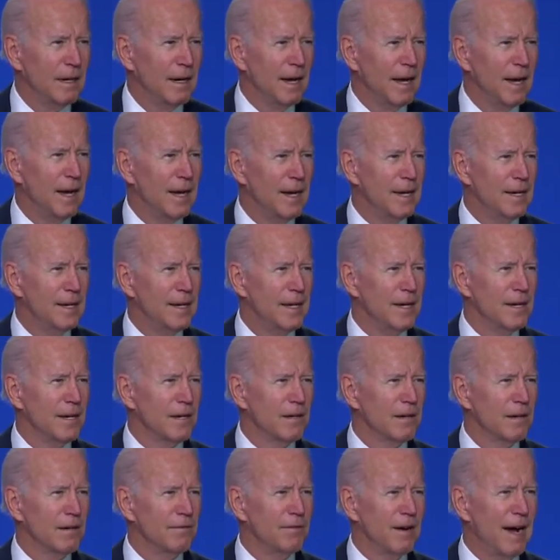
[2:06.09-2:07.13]
a
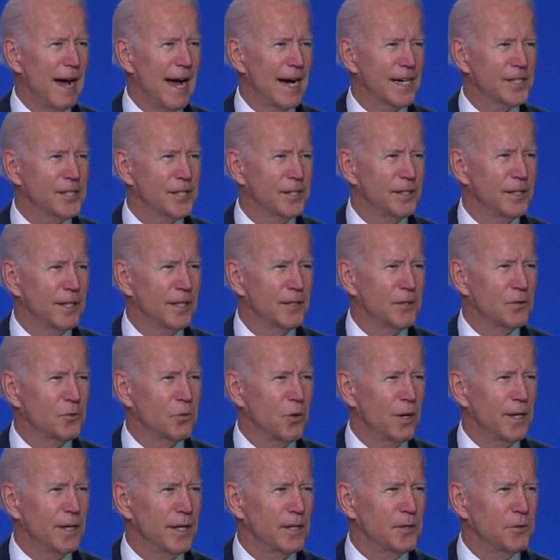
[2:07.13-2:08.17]
year of action in
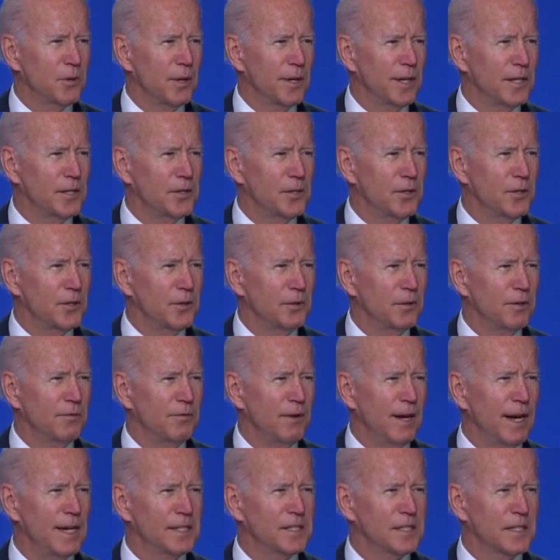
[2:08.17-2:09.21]
2022 to
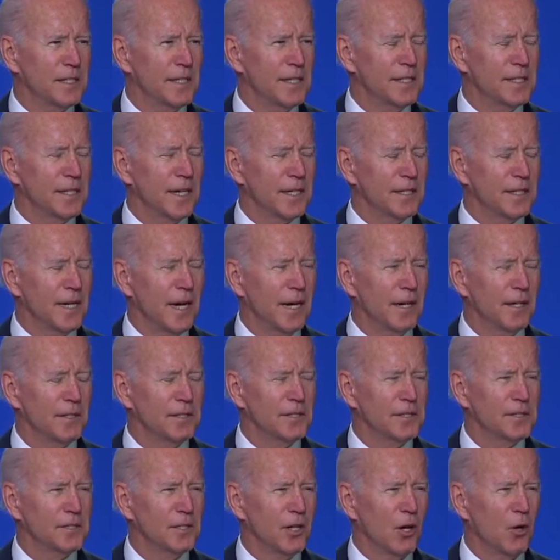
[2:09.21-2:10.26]
advance clean
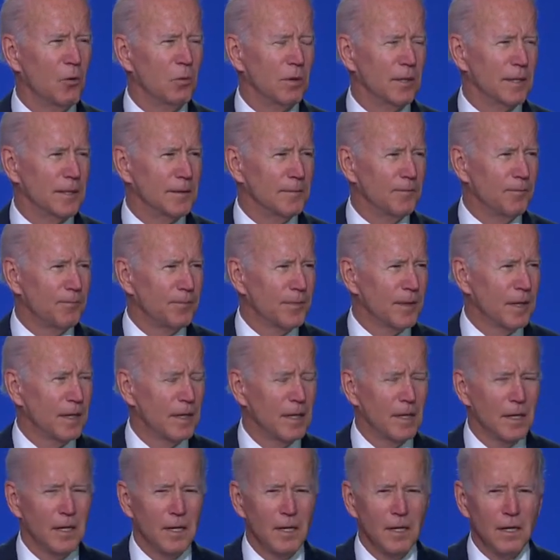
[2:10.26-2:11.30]
technologies globally.
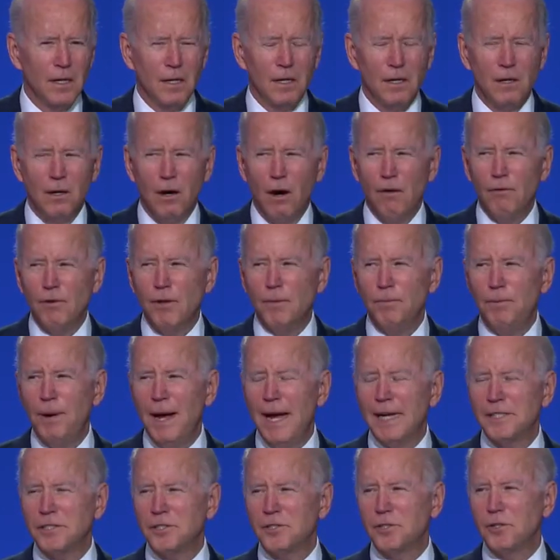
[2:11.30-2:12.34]
Over the
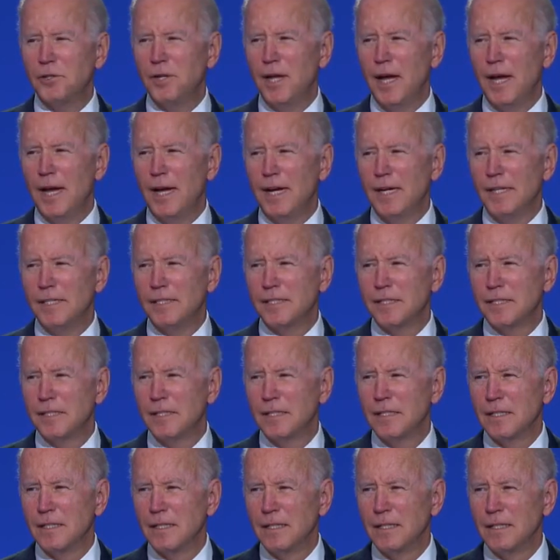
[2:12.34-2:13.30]
past 2 days,